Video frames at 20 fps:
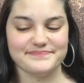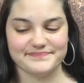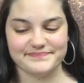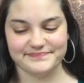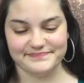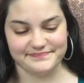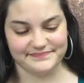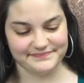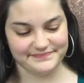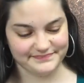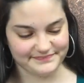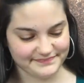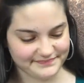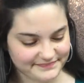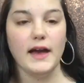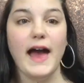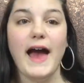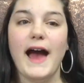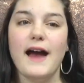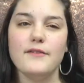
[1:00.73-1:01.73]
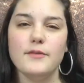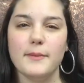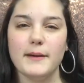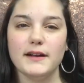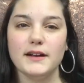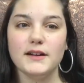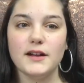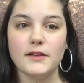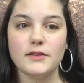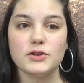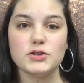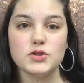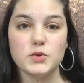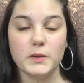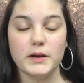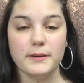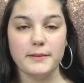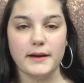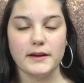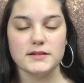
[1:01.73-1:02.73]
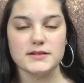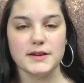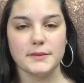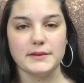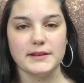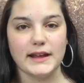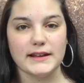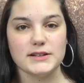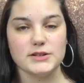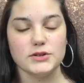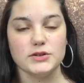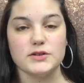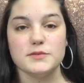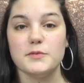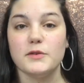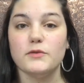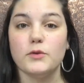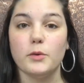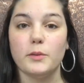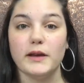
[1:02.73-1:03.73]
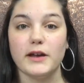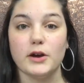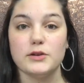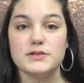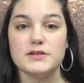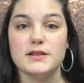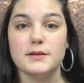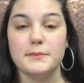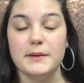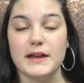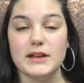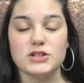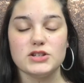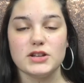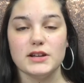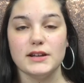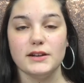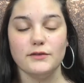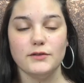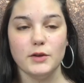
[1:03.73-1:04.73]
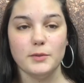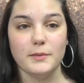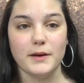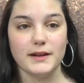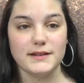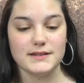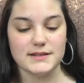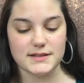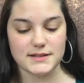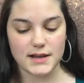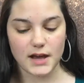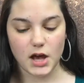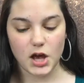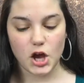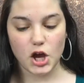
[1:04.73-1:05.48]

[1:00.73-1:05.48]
I have about another 20 pounds I would like to lose before we go the beach in a few months.